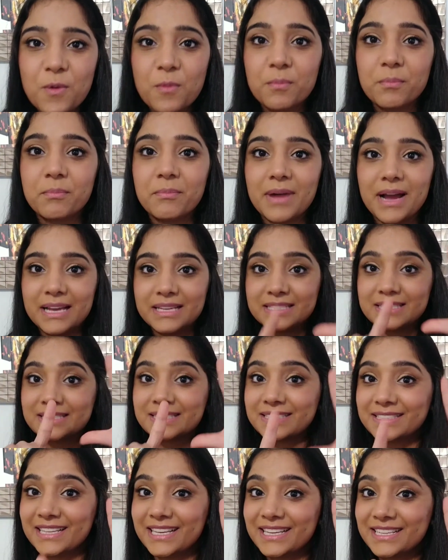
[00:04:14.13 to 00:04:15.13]
My
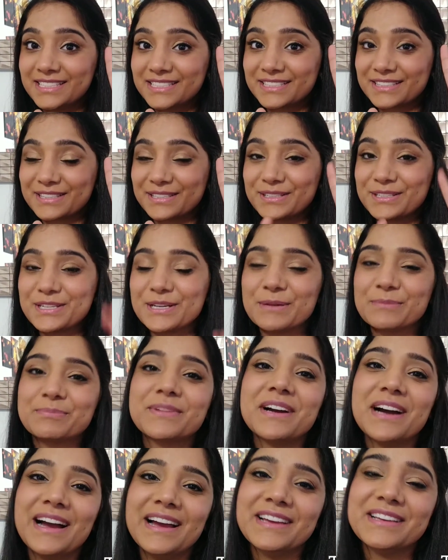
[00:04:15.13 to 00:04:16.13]
sixth tip,
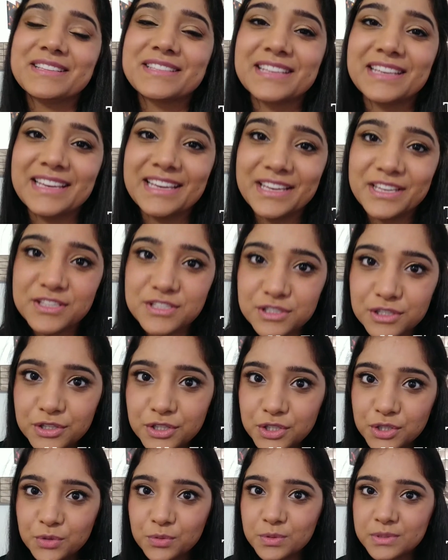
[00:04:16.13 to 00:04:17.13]
guys, is
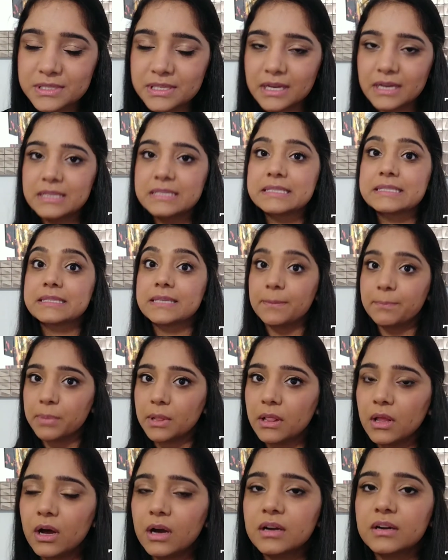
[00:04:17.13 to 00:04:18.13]
use a
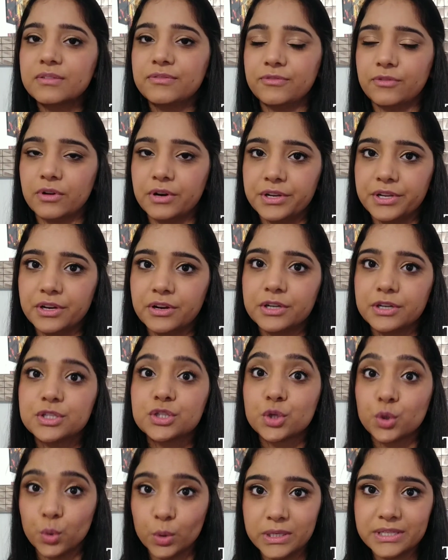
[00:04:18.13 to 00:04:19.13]
Ziploc for your
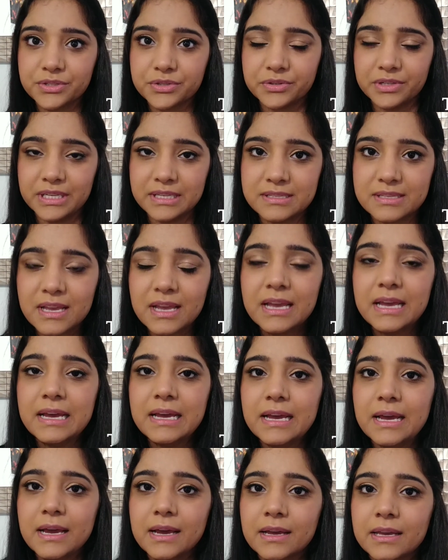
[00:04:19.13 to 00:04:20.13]
toiletries.
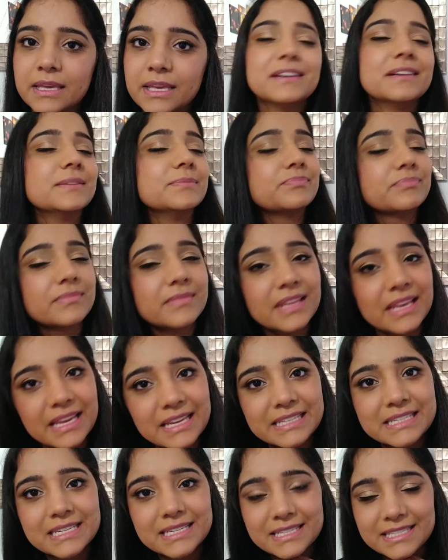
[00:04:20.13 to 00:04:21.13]

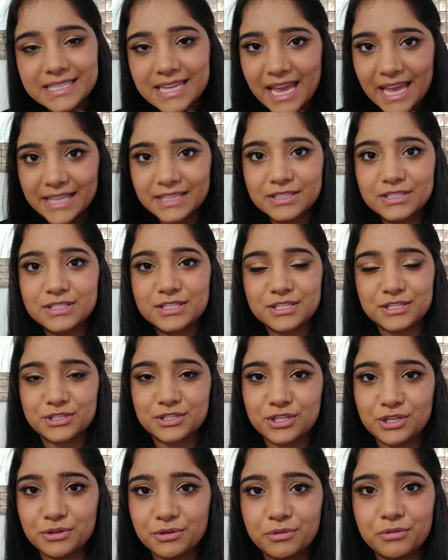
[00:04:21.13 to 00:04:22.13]
It tends
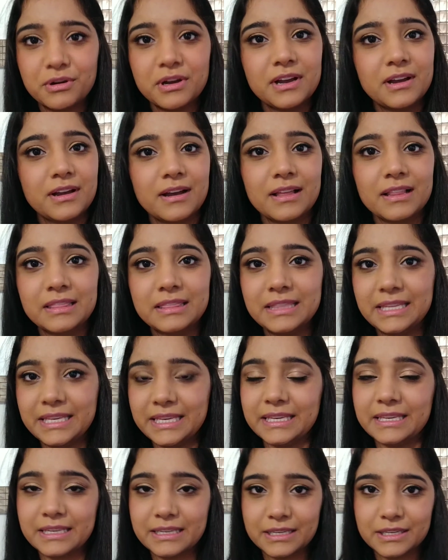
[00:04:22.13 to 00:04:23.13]
to
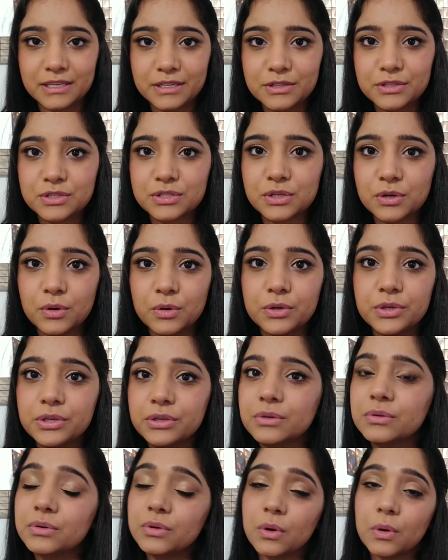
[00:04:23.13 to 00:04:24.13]
leak, so
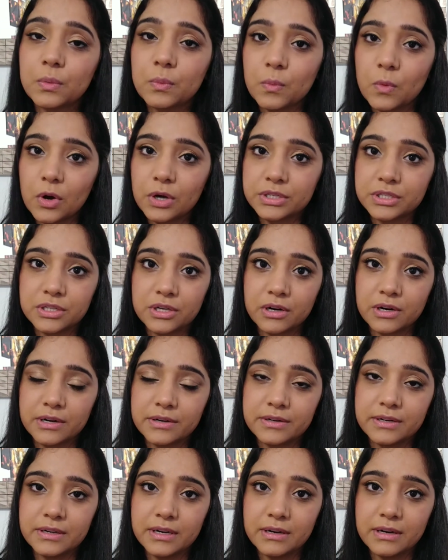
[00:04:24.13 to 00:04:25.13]
you don't want
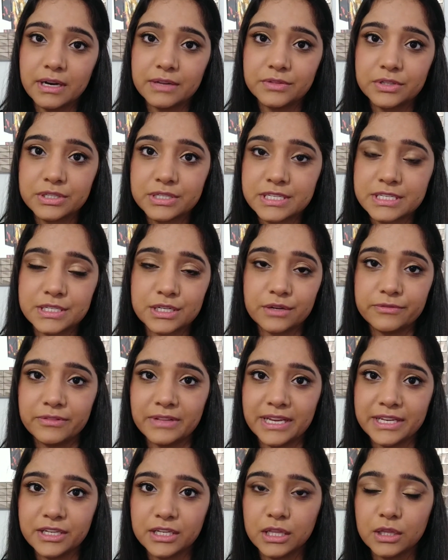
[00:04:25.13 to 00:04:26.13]
your other stuff
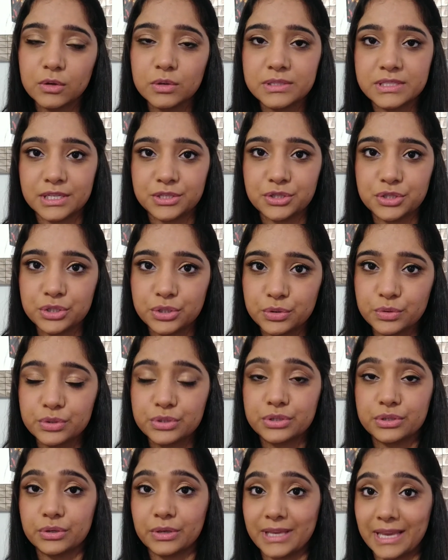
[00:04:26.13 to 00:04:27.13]
like clothes and
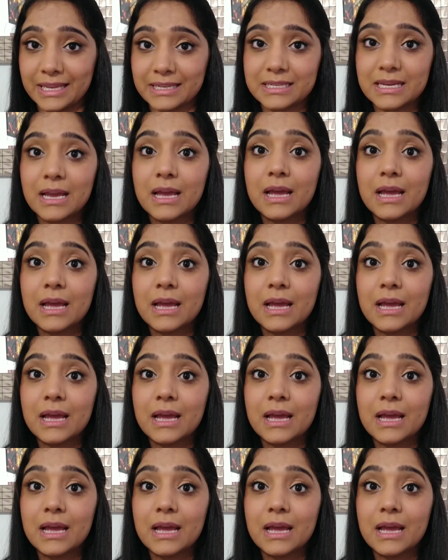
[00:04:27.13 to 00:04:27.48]
shoes to get,